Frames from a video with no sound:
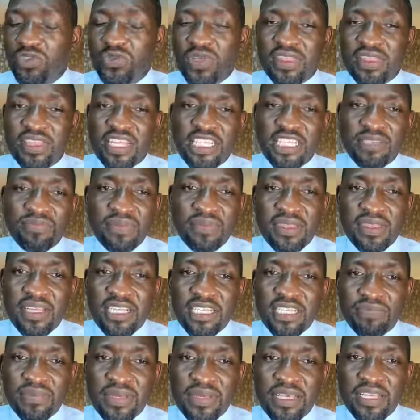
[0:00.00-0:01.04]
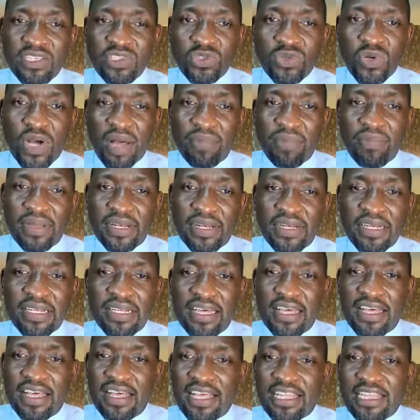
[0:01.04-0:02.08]
When this begins to happen,
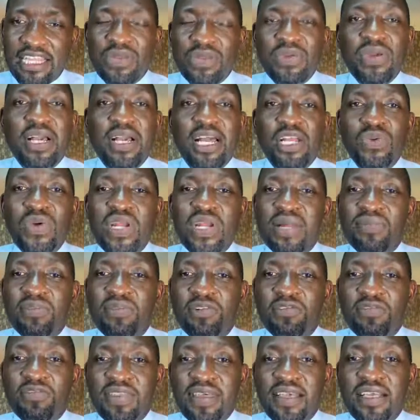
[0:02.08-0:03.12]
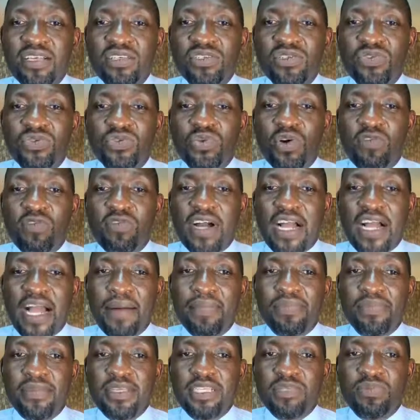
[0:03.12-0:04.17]
then we can do a number of things to
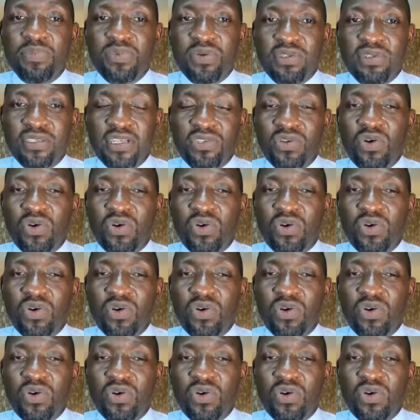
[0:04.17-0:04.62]
overcome this process.